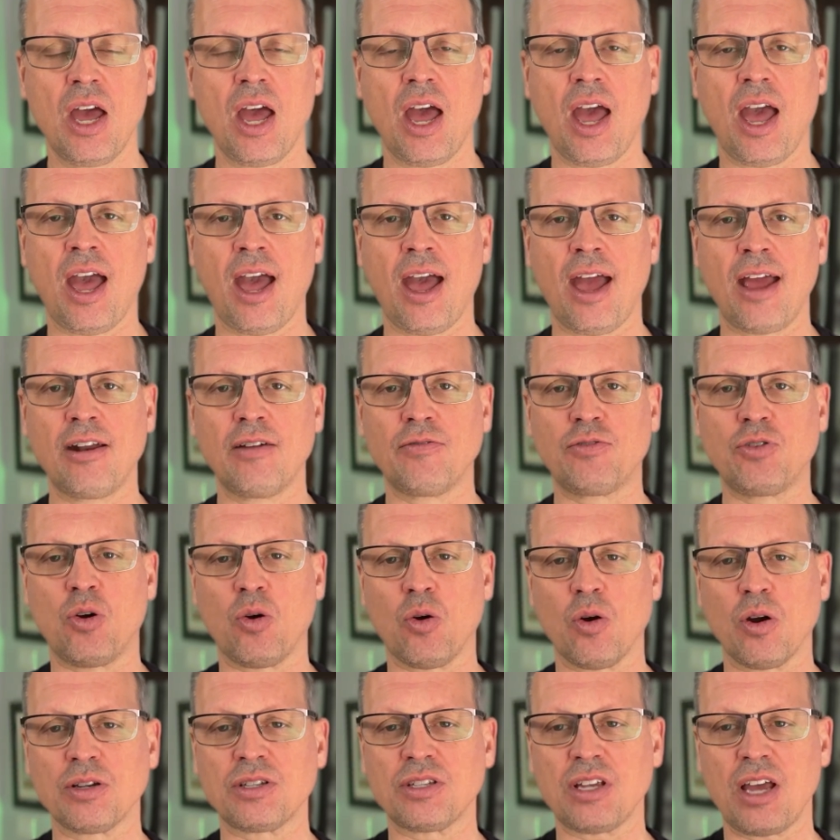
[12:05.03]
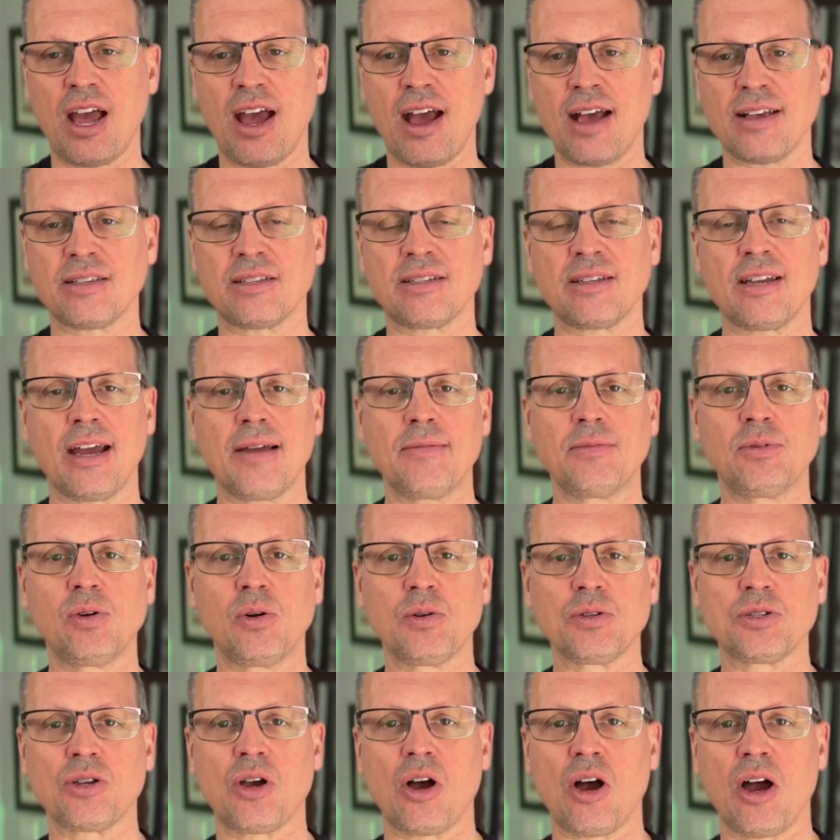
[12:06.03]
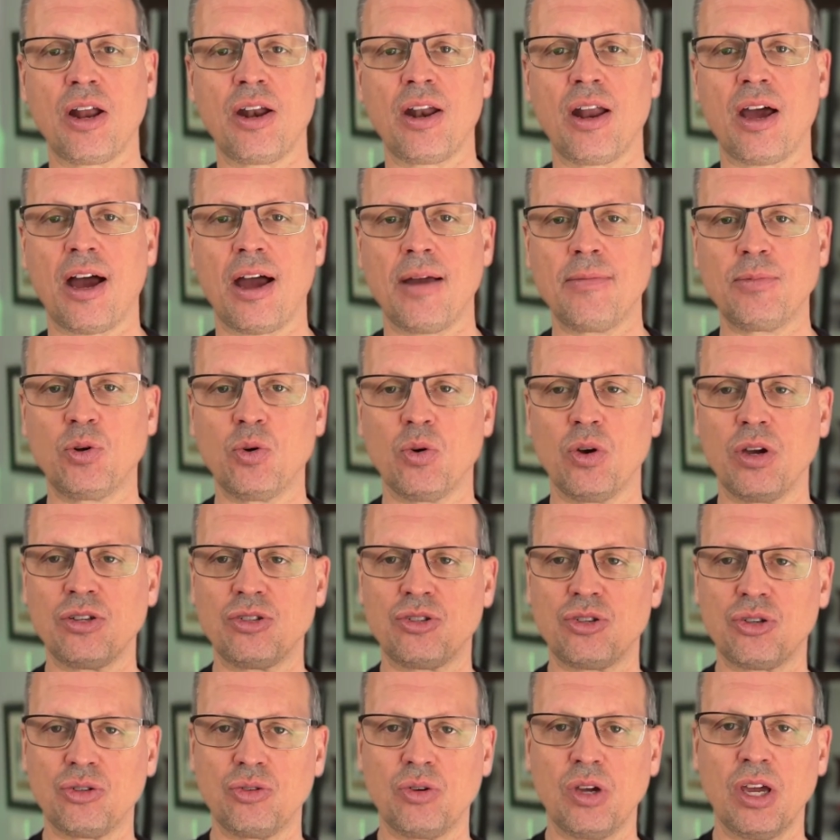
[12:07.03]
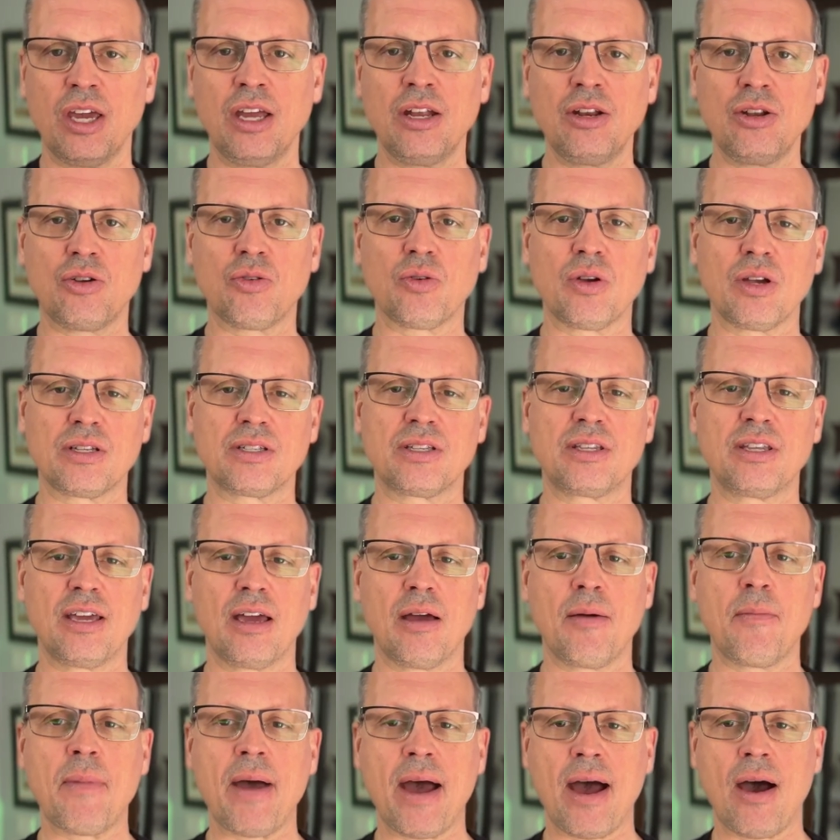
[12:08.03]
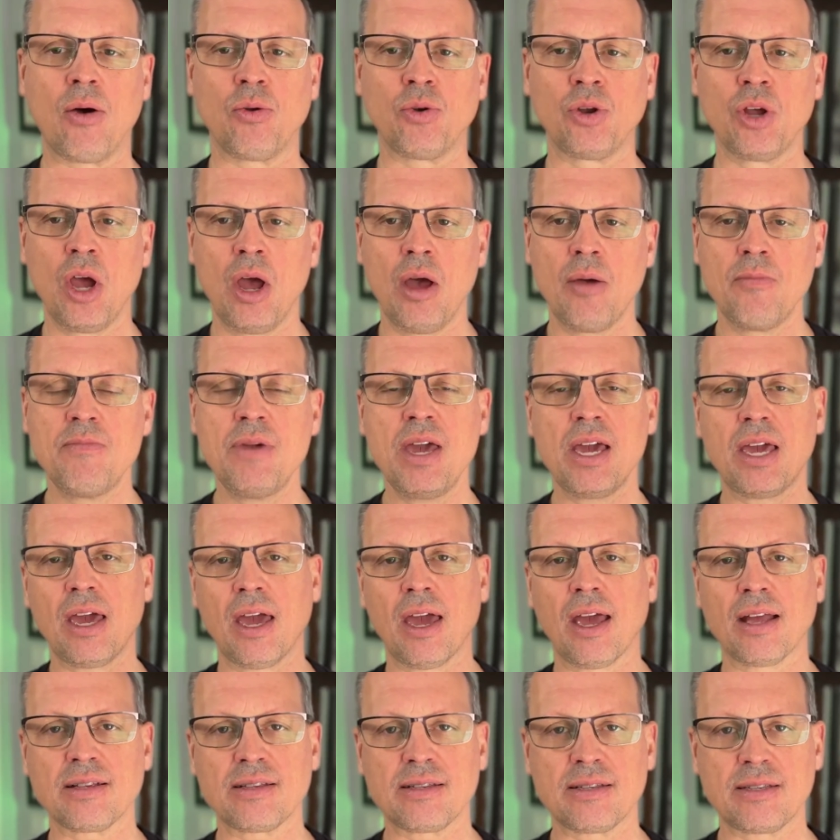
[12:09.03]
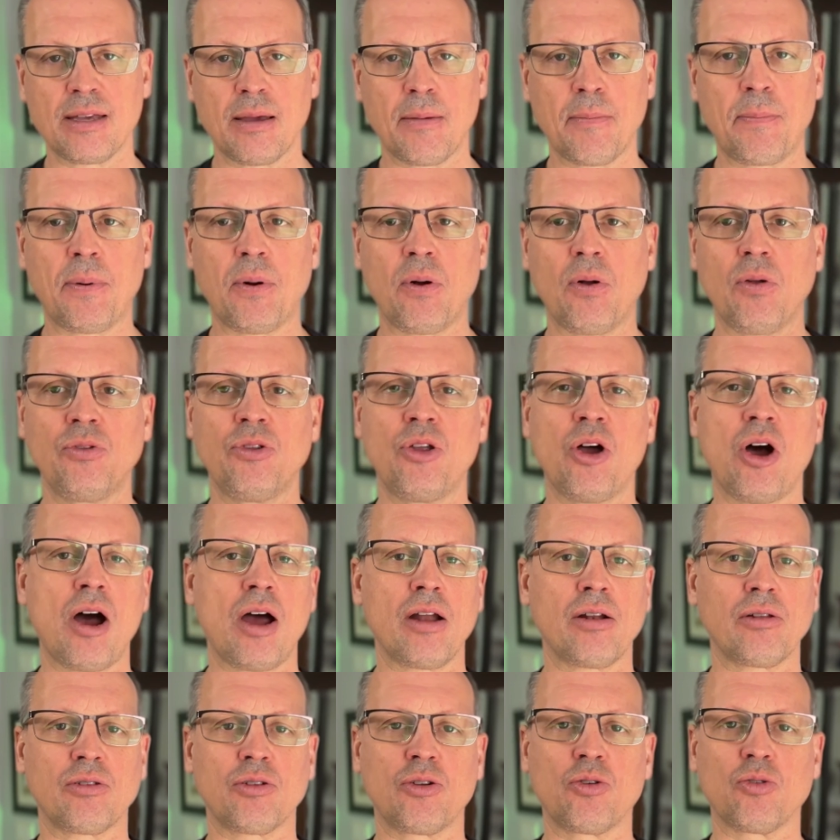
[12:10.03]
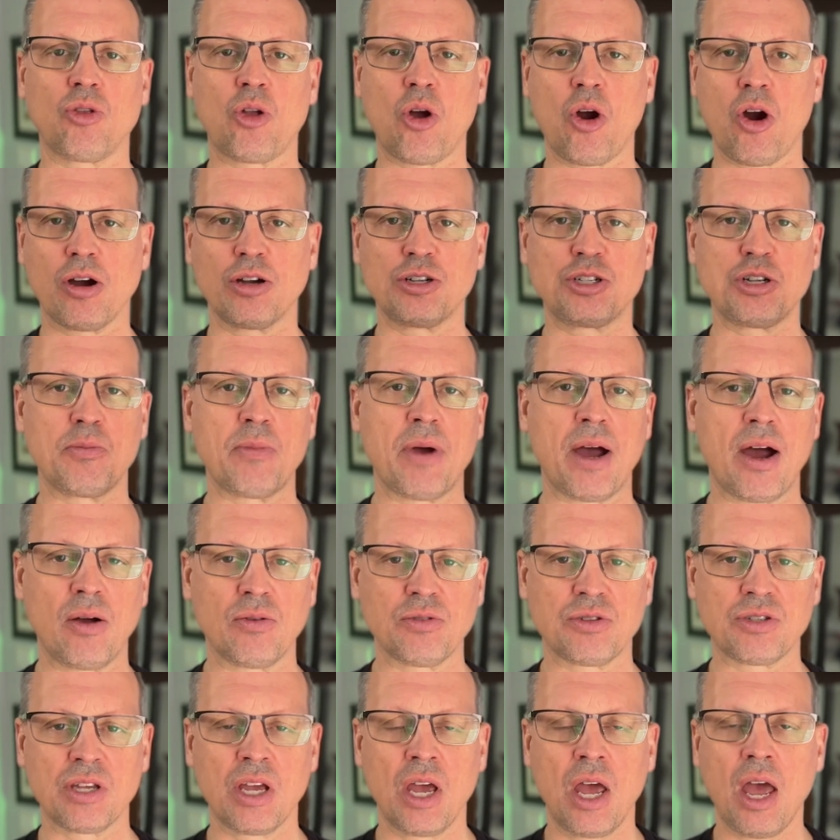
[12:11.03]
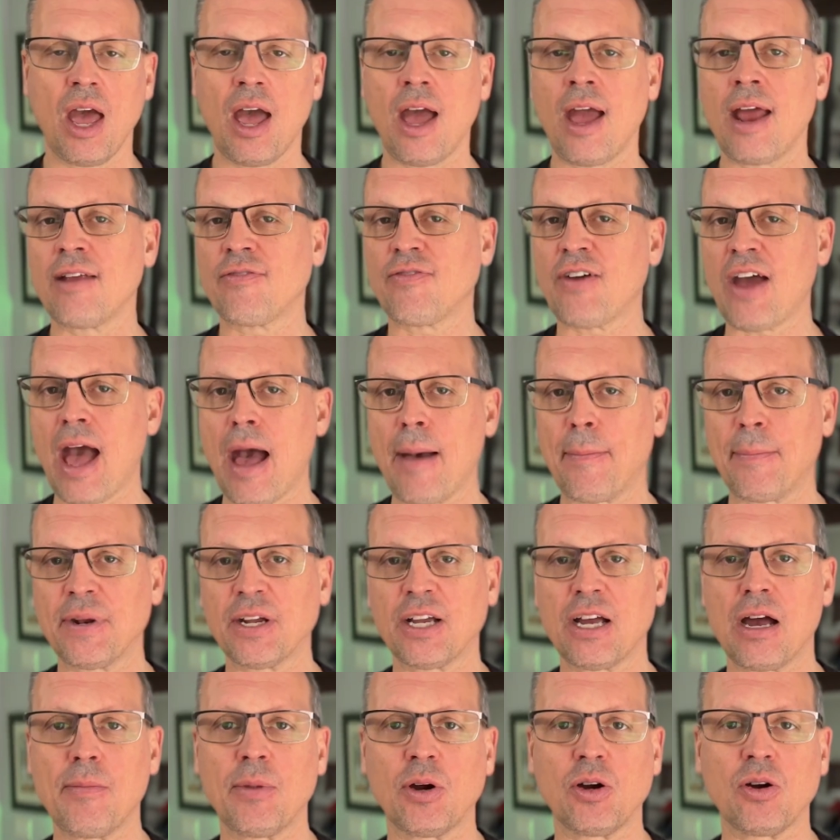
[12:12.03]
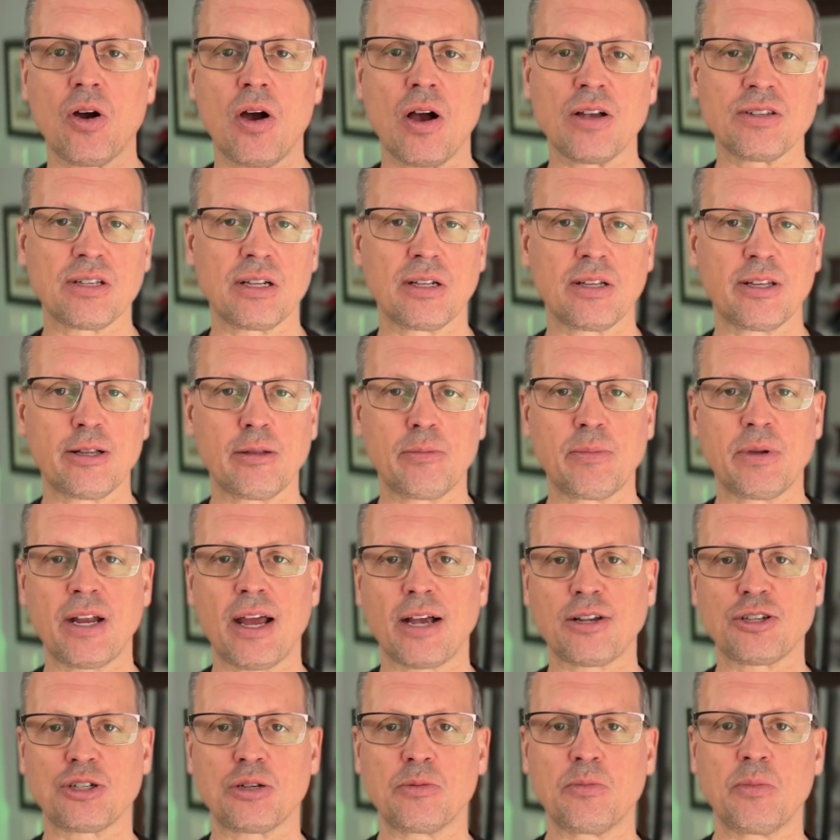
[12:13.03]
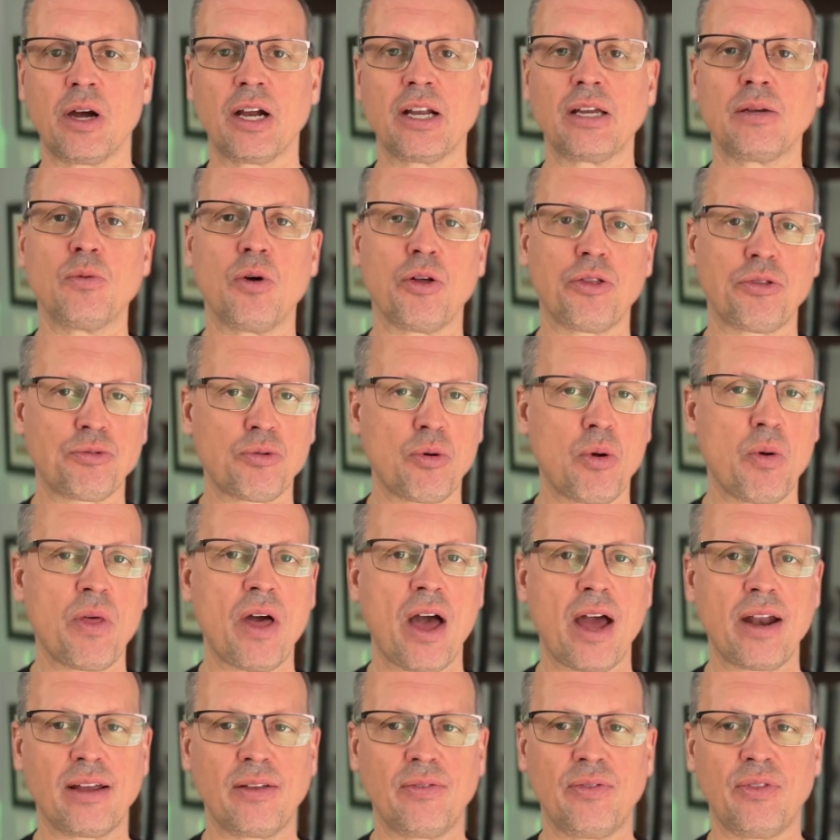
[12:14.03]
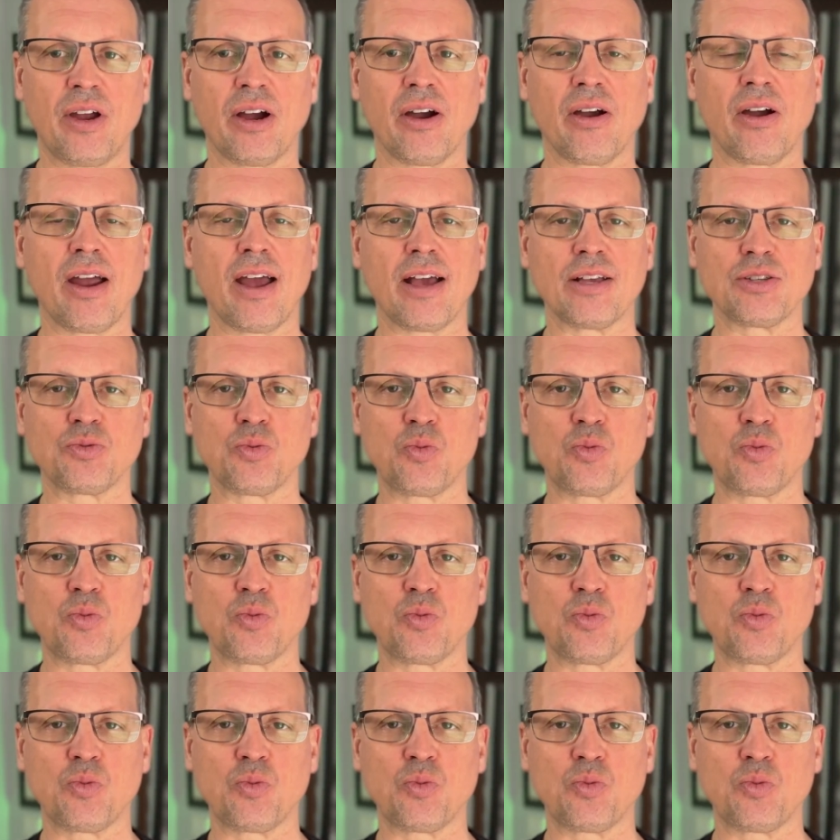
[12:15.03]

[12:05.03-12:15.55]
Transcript: And of course, as time goes on, I'm going to increase the amount, making it simple, not large amounts. And if I happen to come across a little bit extra money, we'll throw that in there as